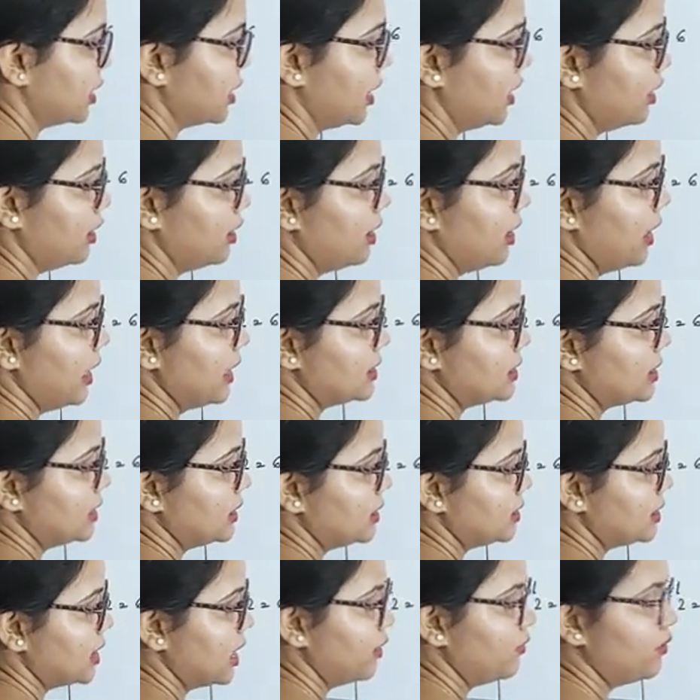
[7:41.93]
again as
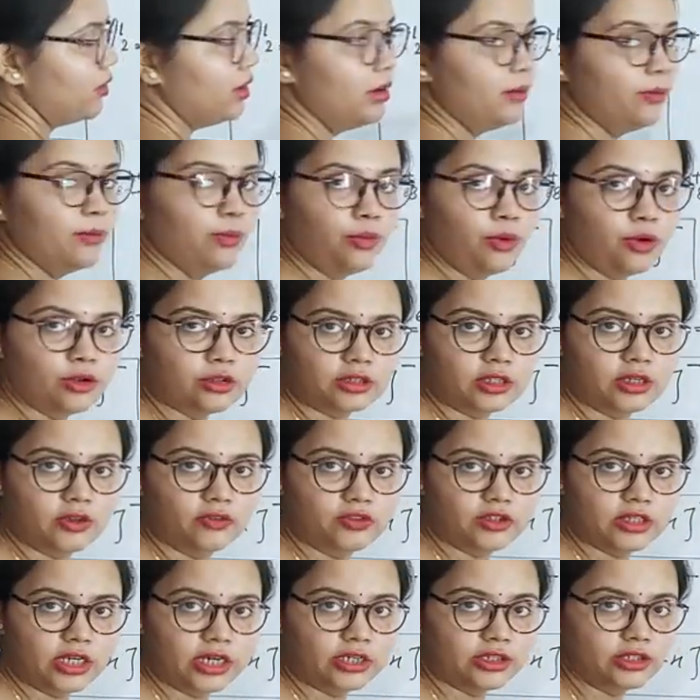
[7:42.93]
it is having
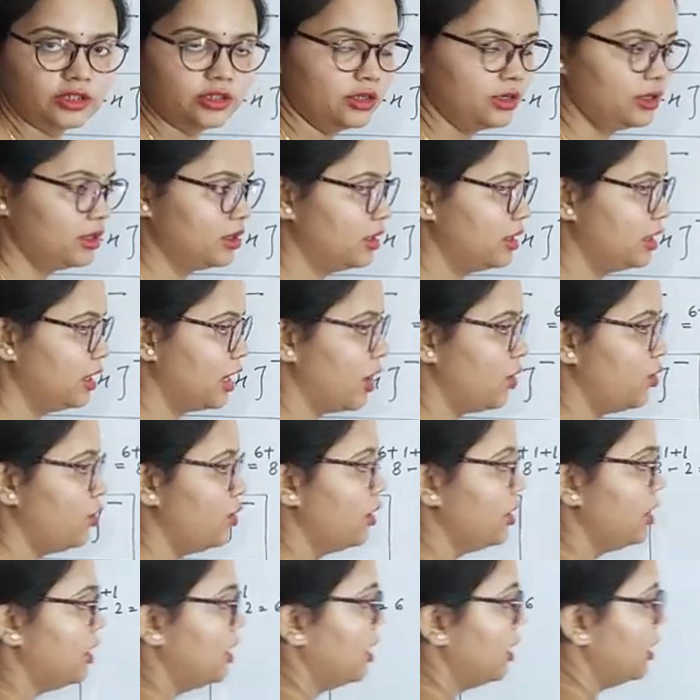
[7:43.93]
positive charge.
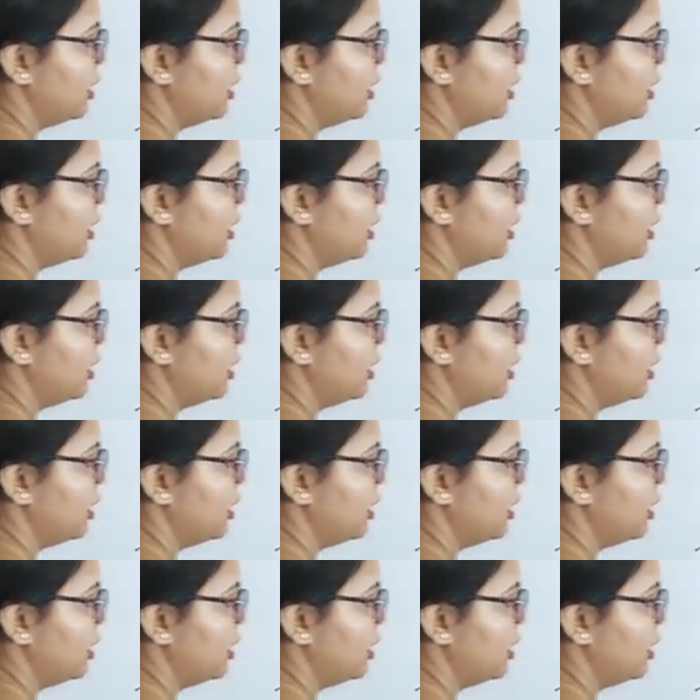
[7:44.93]
Now